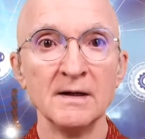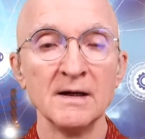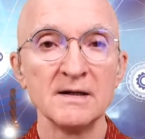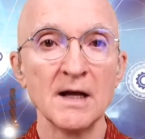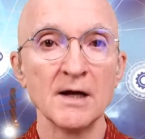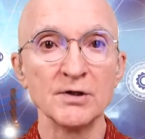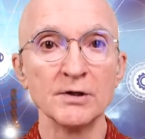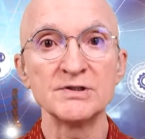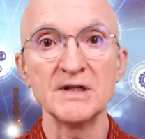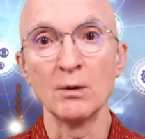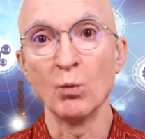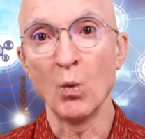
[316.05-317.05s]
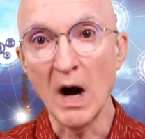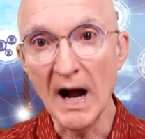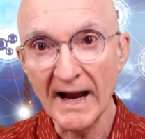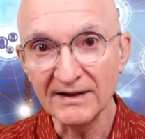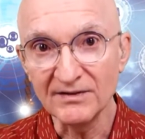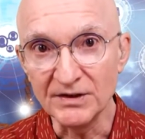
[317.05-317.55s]
Now, to understand
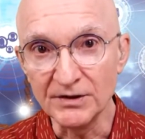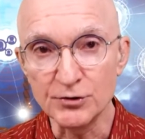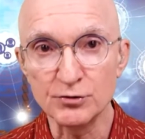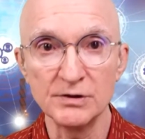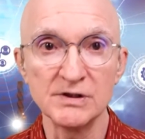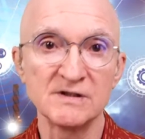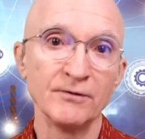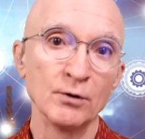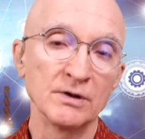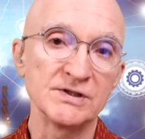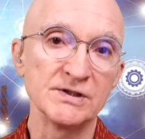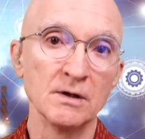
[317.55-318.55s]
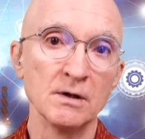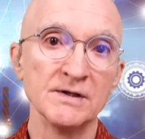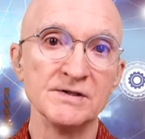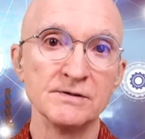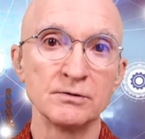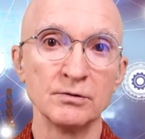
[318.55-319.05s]
why the industry is focusing on
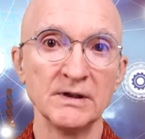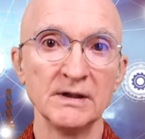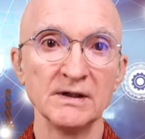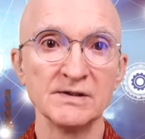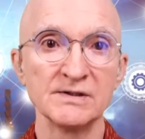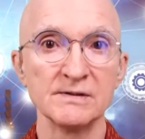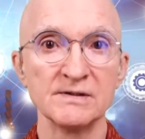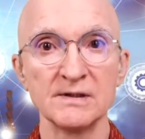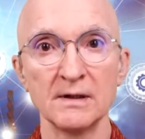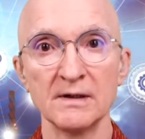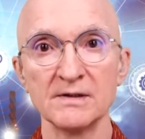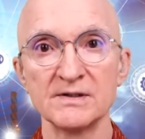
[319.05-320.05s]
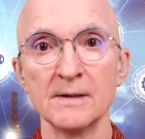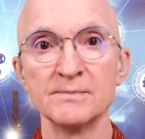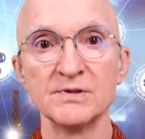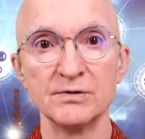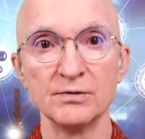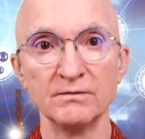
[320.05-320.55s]
creating
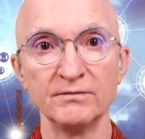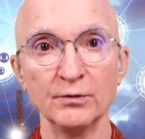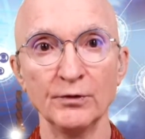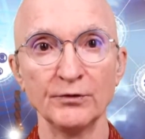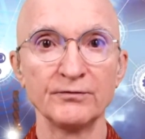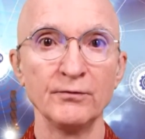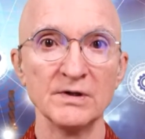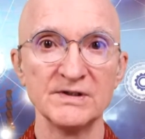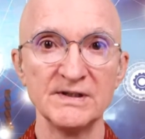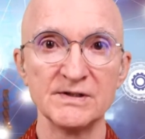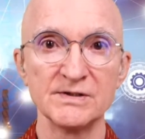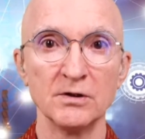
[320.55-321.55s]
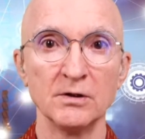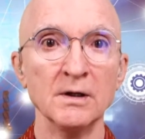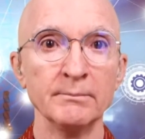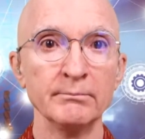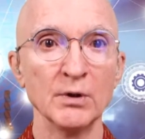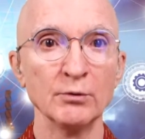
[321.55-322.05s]
substitute fuels for diesel,
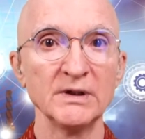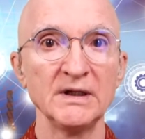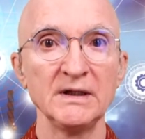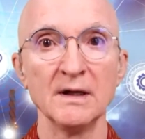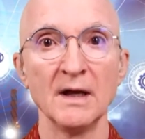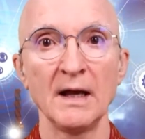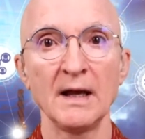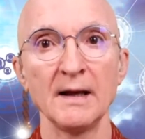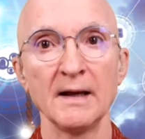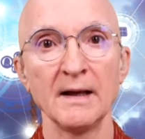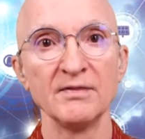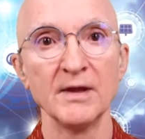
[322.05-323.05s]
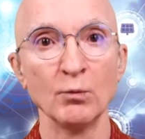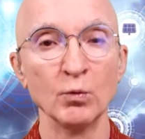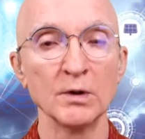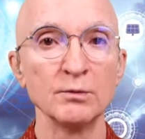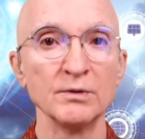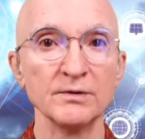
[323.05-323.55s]
marine that work
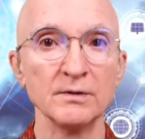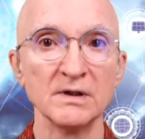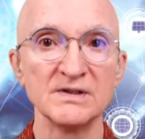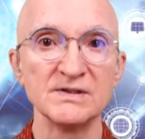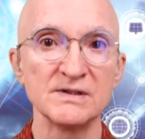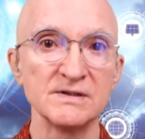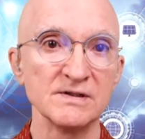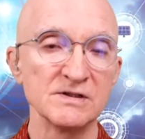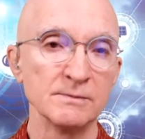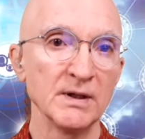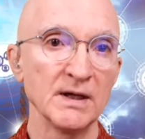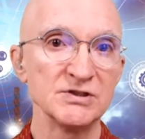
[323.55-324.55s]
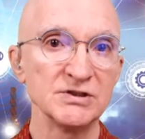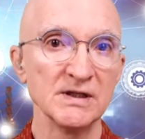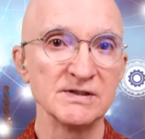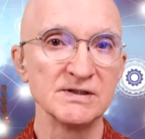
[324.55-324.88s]
within our existing supply chains,